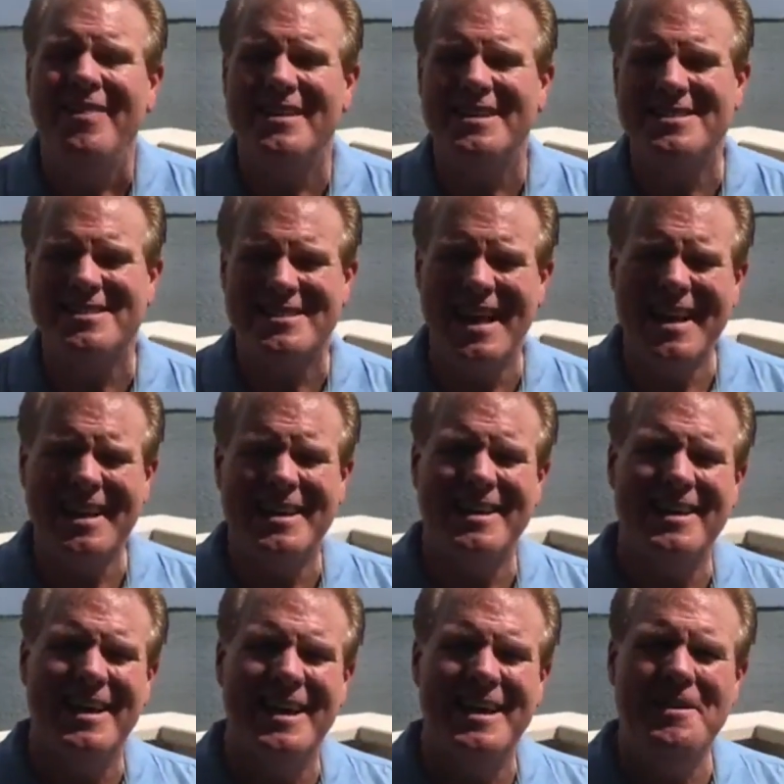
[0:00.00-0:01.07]
The
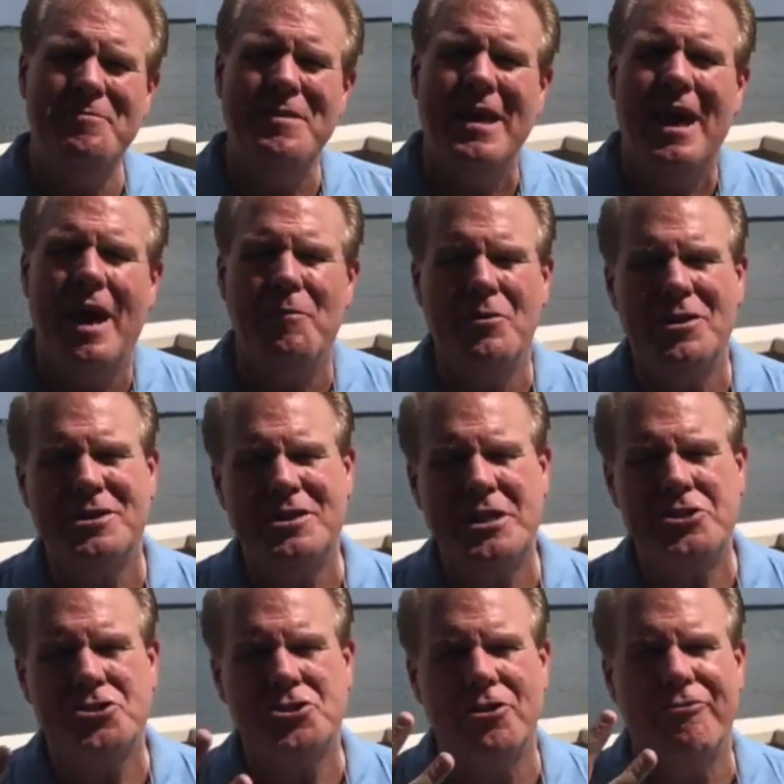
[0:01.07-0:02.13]
second day, I'm going to
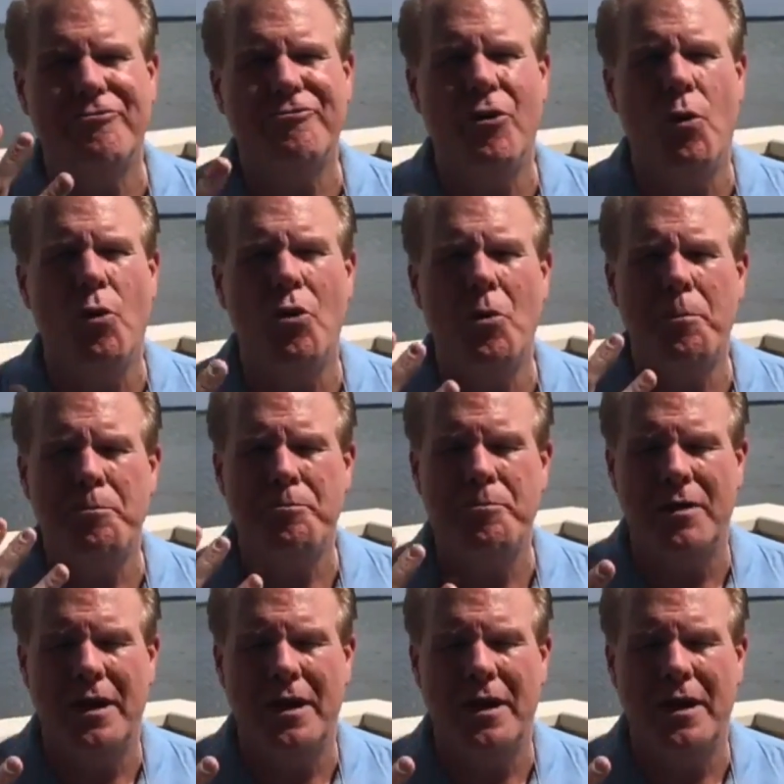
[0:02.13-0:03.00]
teach the four,